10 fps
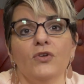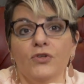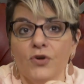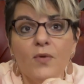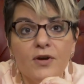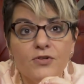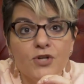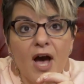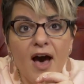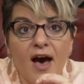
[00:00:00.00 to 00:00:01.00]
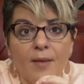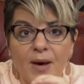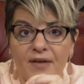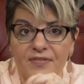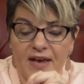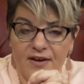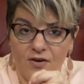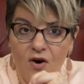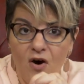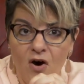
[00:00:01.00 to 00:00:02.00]
Your job on that
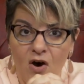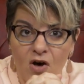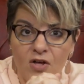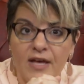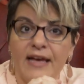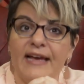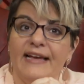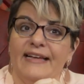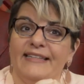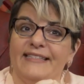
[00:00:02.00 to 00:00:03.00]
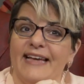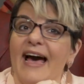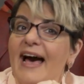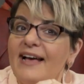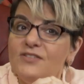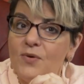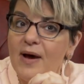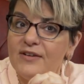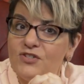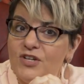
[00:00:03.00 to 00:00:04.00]
call is to ask
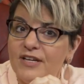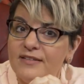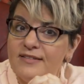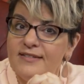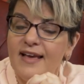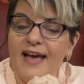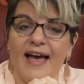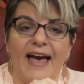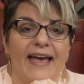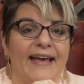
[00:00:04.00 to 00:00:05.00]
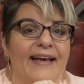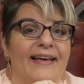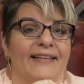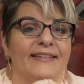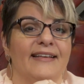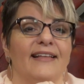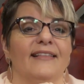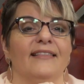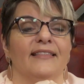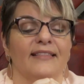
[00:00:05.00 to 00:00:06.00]
questions and
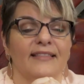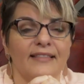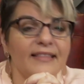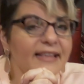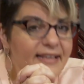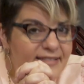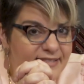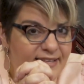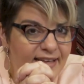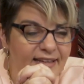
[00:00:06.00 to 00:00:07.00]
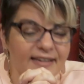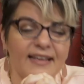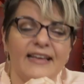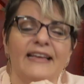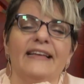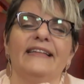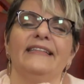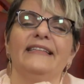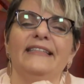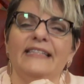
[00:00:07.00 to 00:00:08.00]
listen
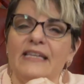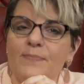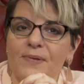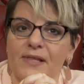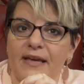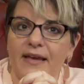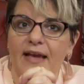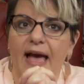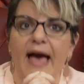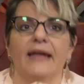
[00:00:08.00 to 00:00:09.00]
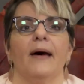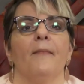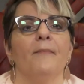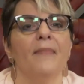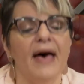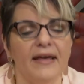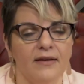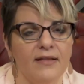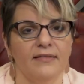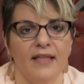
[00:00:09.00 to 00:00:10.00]
deeply at a
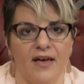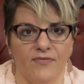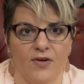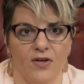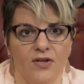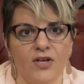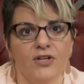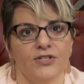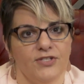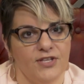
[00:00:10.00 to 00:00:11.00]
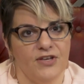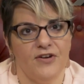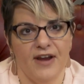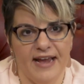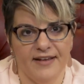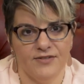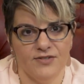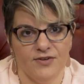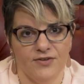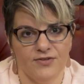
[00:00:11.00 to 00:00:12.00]
meta level to their
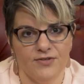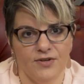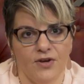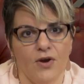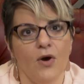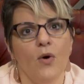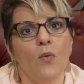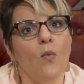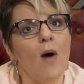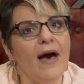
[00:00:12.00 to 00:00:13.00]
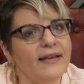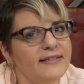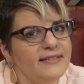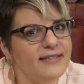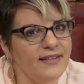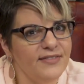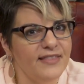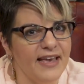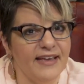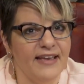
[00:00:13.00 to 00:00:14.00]
answers. Why did
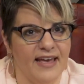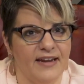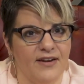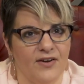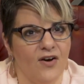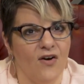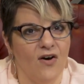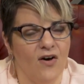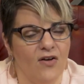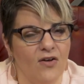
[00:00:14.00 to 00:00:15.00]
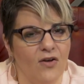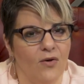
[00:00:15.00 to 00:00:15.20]
they get on a call?